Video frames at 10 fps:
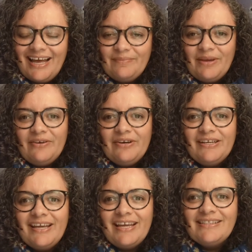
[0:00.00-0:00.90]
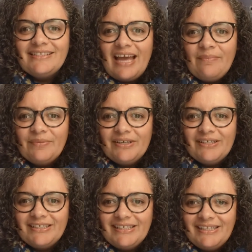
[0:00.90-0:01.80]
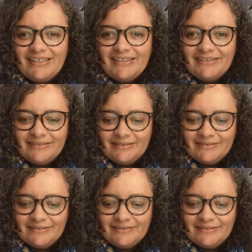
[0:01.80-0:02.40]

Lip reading: I married a San Bernardinian.